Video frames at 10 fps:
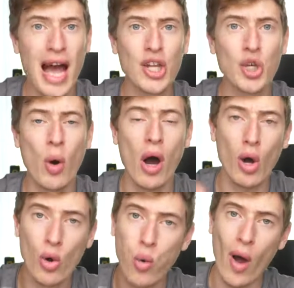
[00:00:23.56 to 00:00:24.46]
And you are
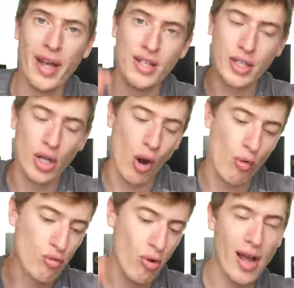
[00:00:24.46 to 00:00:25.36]
quite
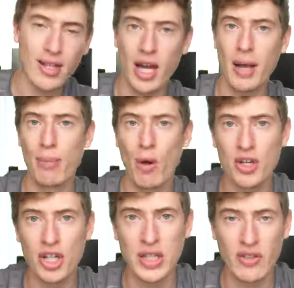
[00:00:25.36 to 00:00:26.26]
right. I
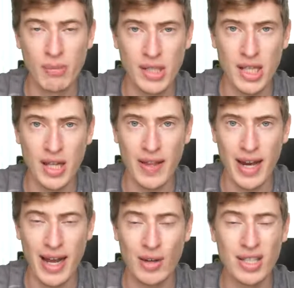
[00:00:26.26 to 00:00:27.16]
apologize for missing that
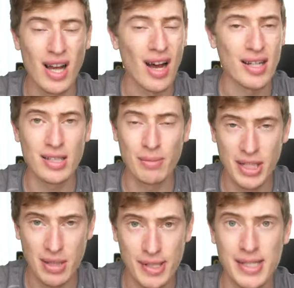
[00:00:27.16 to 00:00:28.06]
out. I didn't
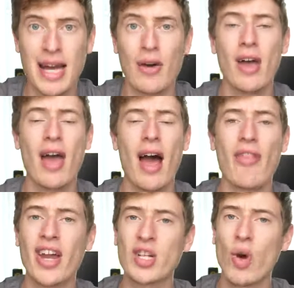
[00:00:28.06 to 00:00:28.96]
mean to miss it out,
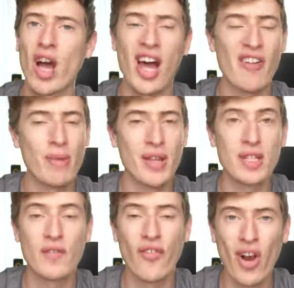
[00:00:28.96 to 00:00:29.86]
and that is why I've made
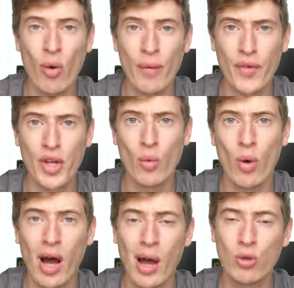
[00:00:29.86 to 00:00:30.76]
this follow-up video
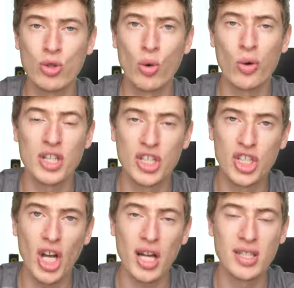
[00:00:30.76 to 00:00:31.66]
where I will talk
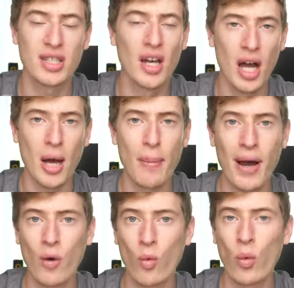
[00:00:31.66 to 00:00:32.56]
just
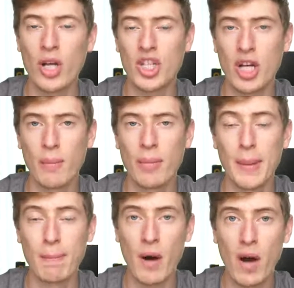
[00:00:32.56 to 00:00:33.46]
about which
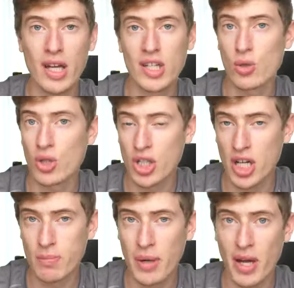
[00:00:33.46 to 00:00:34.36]
company markets your
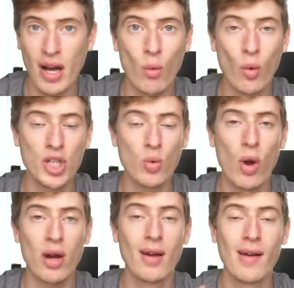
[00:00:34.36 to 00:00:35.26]
shirts better and which
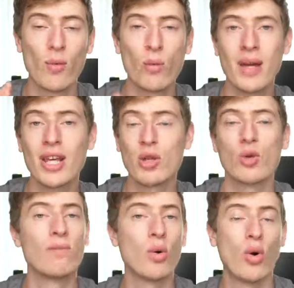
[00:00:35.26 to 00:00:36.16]
one will make
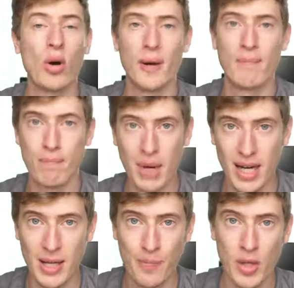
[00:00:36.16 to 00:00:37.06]
you more
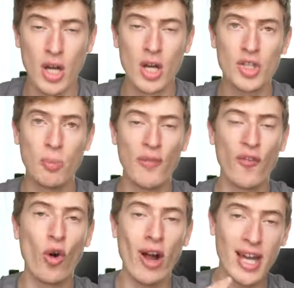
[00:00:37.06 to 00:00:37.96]
money. So
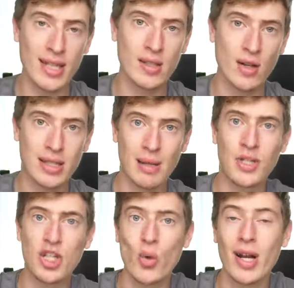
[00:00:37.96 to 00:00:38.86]
before I get started, let me
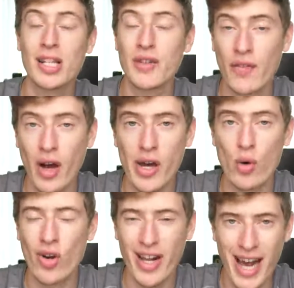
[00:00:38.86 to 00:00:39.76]
just quickly define
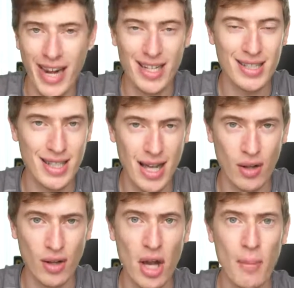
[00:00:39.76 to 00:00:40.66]
organic
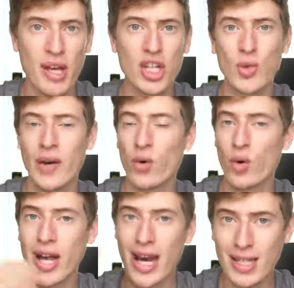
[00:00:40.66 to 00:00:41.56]
sale, because you have
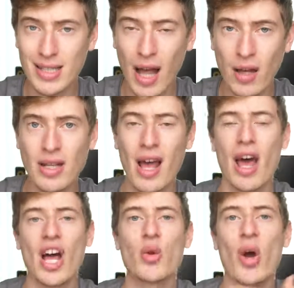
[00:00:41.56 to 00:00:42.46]
organic sales
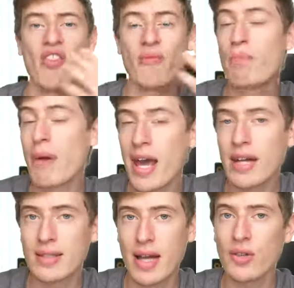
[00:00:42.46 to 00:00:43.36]
and you have
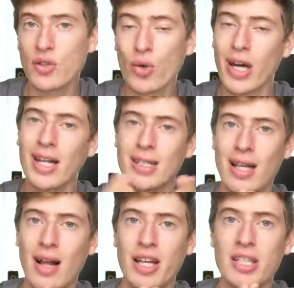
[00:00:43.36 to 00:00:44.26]
paid sales. Organic
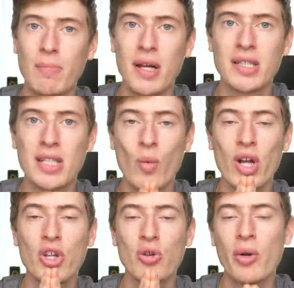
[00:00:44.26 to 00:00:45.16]
sale is basically
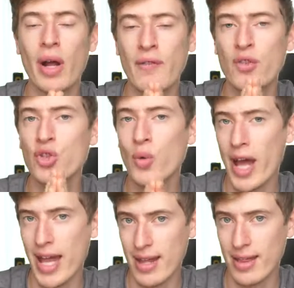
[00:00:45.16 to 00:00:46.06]
when you don't have to do
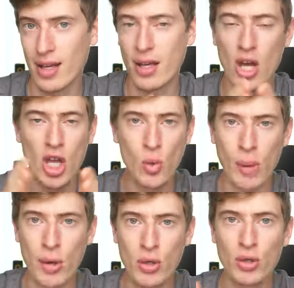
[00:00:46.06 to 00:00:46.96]
anything. You
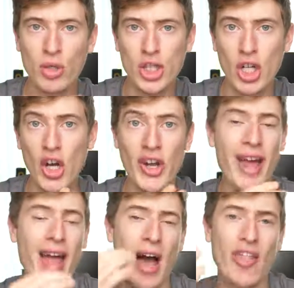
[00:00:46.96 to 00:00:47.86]
upload your shirt
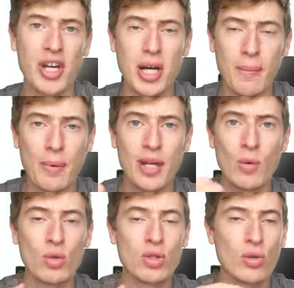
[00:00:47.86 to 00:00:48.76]
and the company
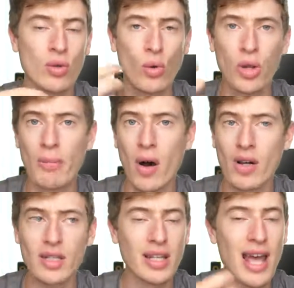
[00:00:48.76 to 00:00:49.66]
will do all the
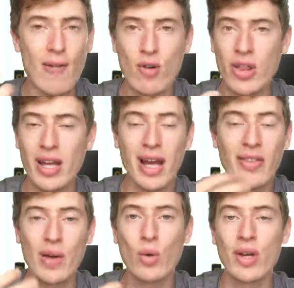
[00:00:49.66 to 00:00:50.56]
marketing, everything,
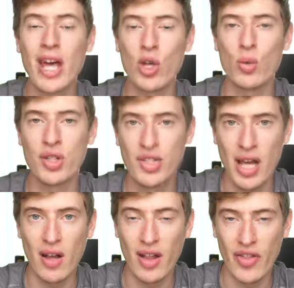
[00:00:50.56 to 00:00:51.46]
and they will get you the
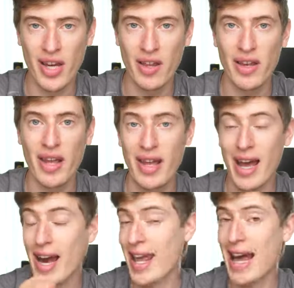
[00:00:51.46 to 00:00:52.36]
sale at the end of the day,
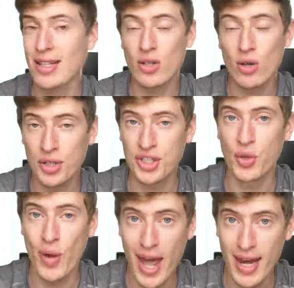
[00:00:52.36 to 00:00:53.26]
and it hasn't cost
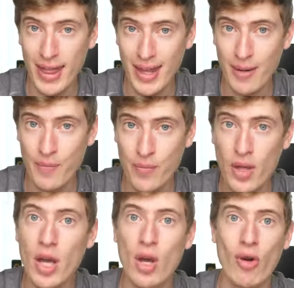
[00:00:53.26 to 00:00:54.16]
you anything,
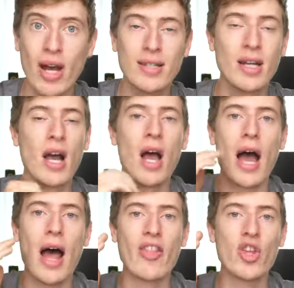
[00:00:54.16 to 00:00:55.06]
right?
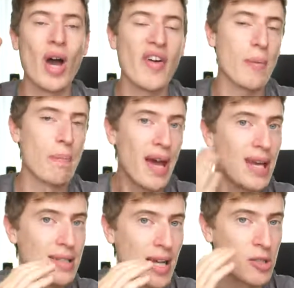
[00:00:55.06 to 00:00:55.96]
And then you have
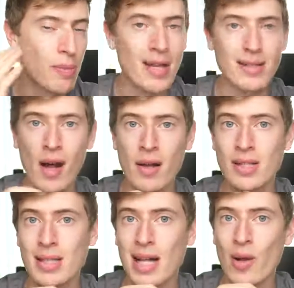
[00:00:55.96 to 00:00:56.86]
paid sales. Paid sales
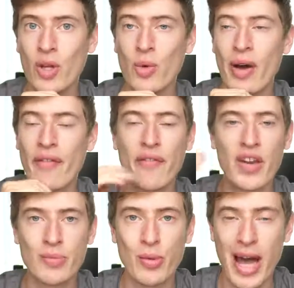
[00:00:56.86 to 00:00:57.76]
is like when you have
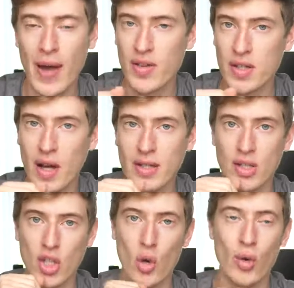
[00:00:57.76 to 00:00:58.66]
Facebook
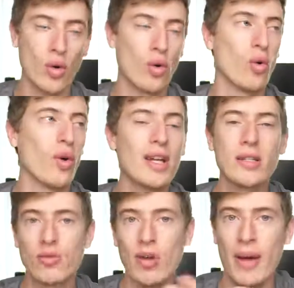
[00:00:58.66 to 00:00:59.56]
advertising going or
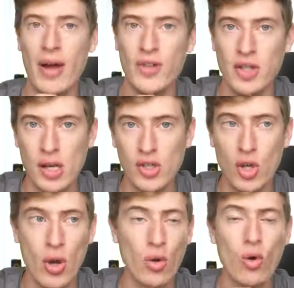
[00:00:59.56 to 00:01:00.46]
Instagram advertising
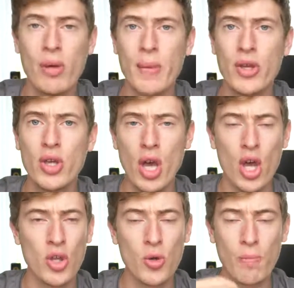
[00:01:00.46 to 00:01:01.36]
going, or maybe
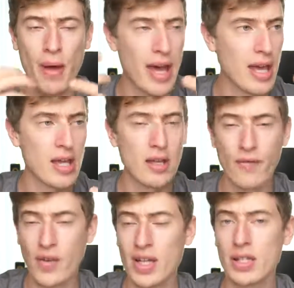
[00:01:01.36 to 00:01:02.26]
you pay
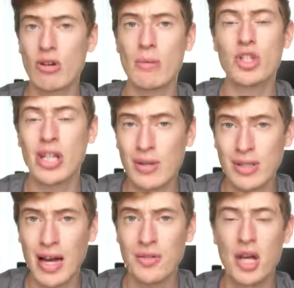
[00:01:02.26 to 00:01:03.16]
for Instagram
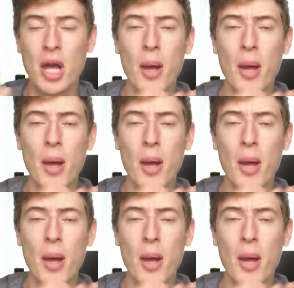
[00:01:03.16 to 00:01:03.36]
shoutouts.